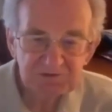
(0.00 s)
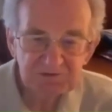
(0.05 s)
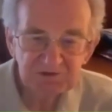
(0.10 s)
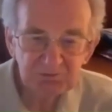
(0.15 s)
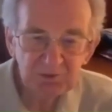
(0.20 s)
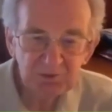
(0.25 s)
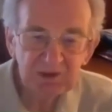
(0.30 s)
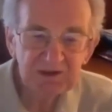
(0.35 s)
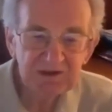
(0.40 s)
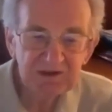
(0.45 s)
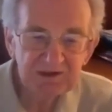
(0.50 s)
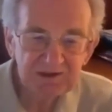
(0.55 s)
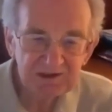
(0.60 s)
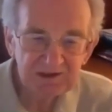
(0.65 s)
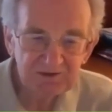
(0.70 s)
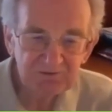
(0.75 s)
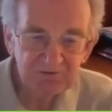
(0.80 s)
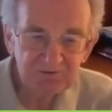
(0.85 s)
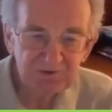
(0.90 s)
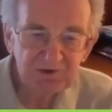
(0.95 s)
money in a
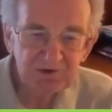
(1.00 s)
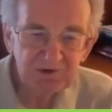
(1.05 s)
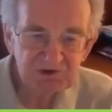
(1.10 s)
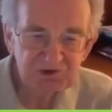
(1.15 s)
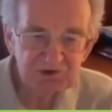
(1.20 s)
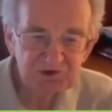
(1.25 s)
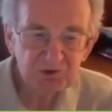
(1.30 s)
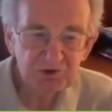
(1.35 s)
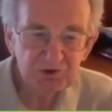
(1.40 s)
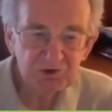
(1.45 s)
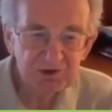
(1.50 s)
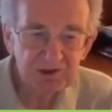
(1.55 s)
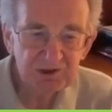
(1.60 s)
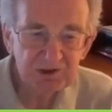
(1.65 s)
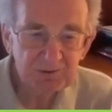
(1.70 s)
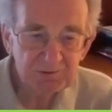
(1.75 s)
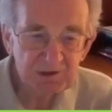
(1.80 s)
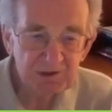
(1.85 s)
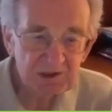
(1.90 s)
fairly short time.